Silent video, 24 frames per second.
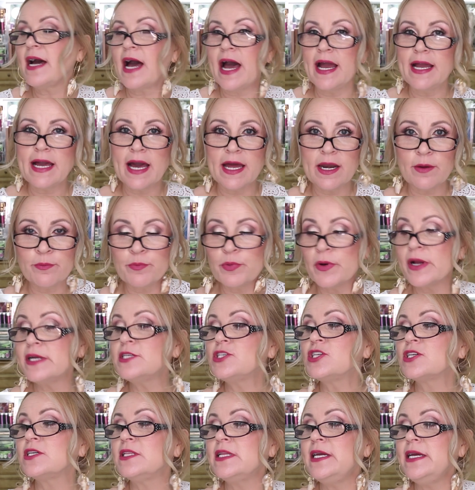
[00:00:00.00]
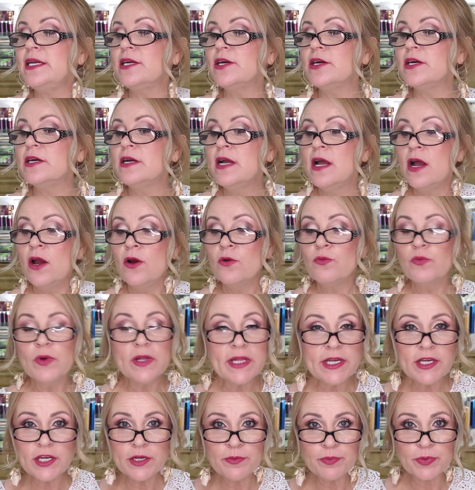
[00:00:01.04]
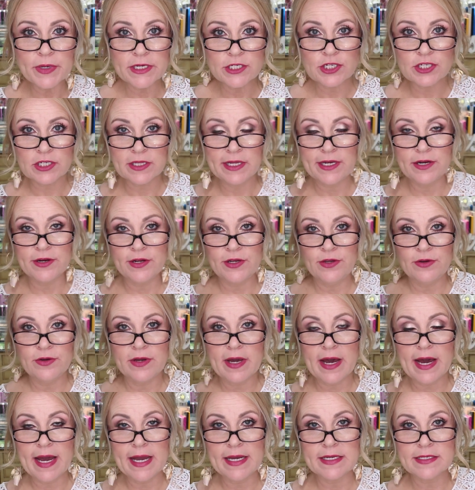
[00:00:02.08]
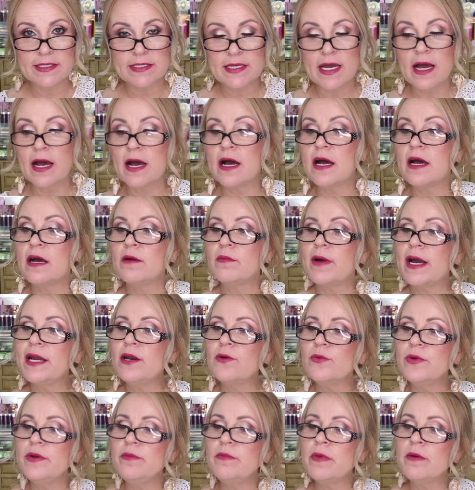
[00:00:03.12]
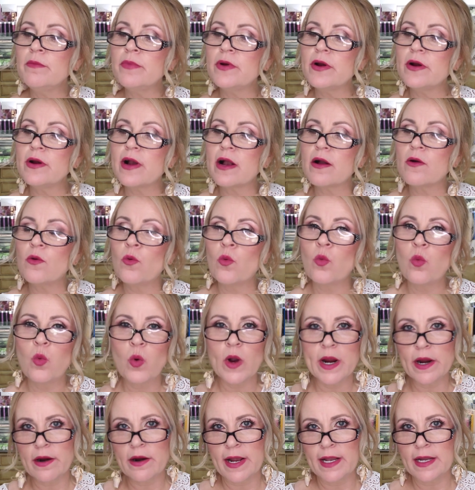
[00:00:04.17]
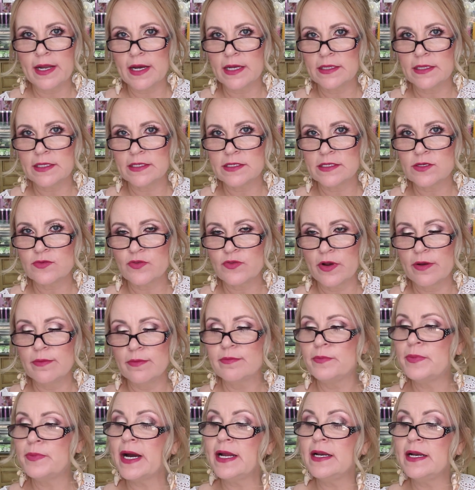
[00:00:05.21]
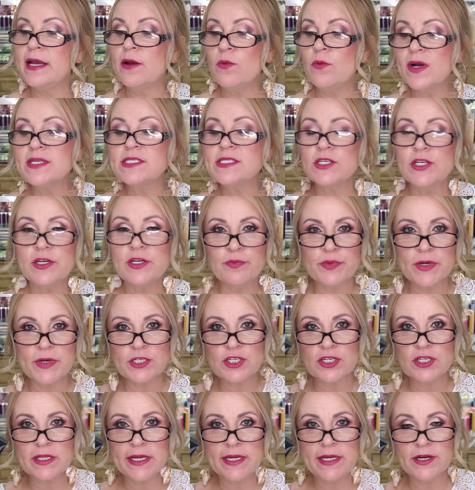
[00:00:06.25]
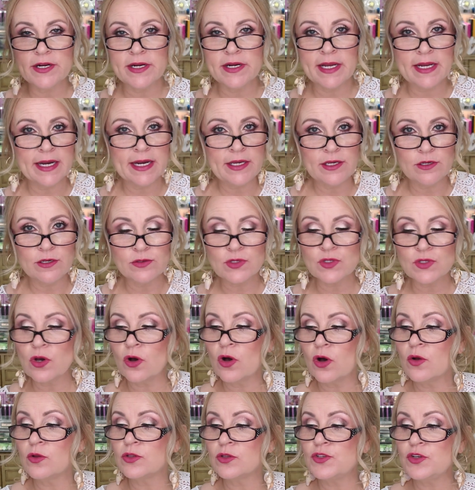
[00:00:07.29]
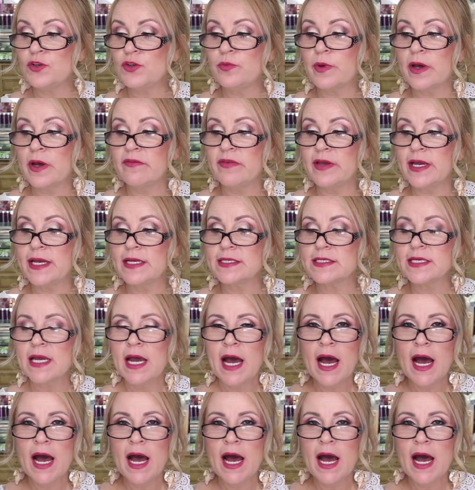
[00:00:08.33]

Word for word: I got a brush cleaner Really good brush cleaner, you guys. Um, I don't remember where I got this from, but it was a good brush cleaner and I used the whole tube of it.